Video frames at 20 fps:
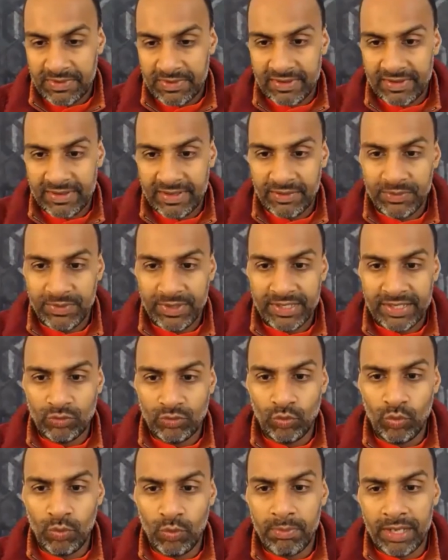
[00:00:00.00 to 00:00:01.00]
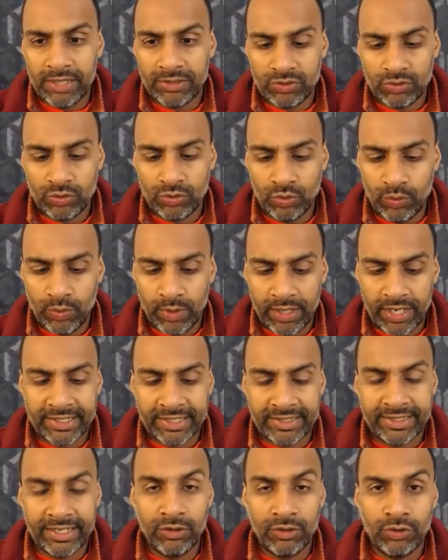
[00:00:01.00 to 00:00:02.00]
And then we say, you must do what I
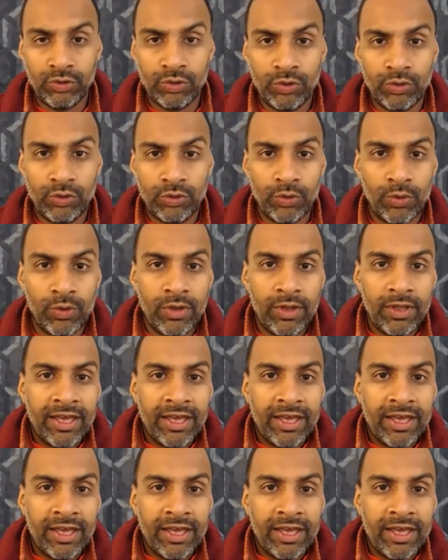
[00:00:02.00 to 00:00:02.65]
tell you to do.